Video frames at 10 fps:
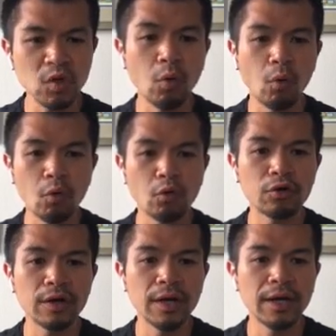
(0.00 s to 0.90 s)

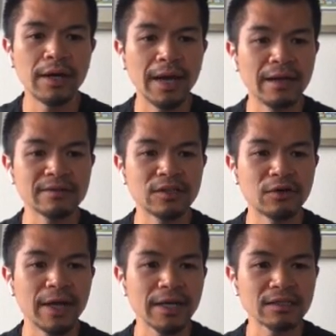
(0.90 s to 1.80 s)
or as
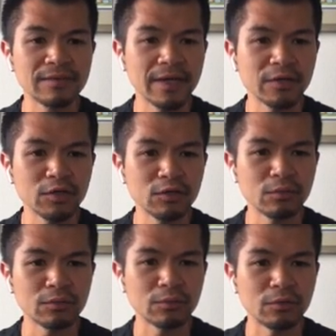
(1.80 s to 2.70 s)
their hex
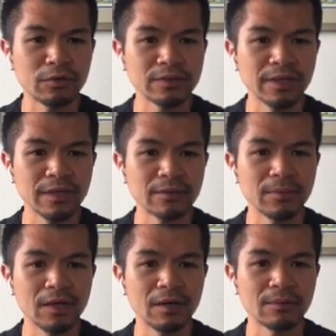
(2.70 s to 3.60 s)
value, where it's like
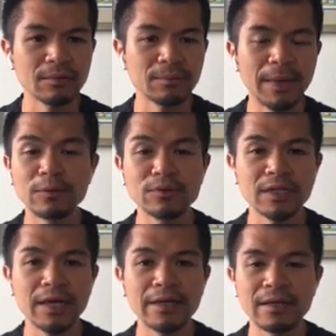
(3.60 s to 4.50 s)
uh, the pound
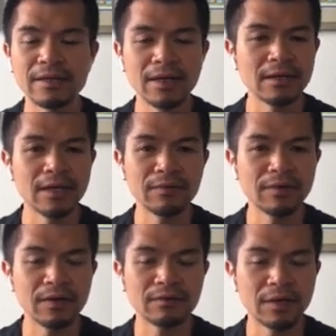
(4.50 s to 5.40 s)
sign and then f
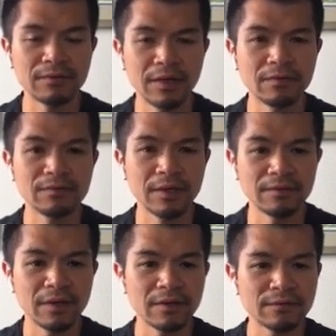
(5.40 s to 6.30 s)
f f f
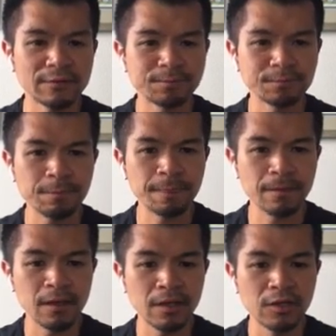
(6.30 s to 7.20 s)
f f.
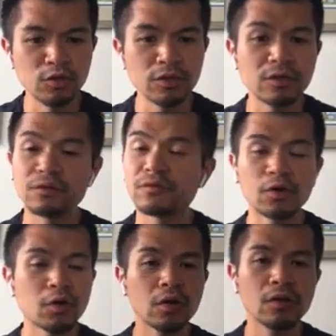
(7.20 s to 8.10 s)
You can
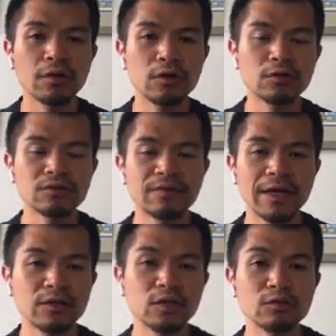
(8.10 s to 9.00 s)
convert all of those
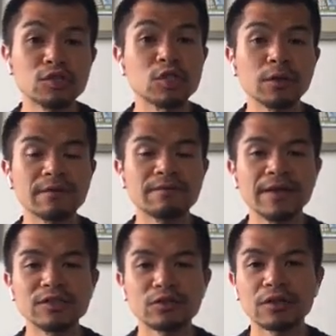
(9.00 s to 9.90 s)
values to a
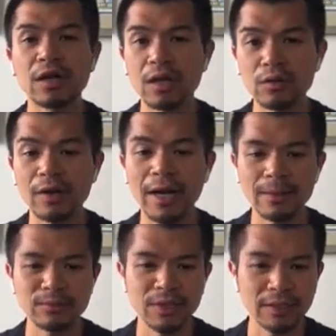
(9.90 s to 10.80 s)
Phaser color
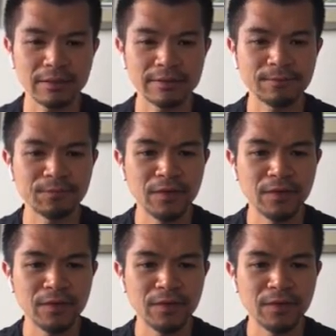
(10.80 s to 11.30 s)
object,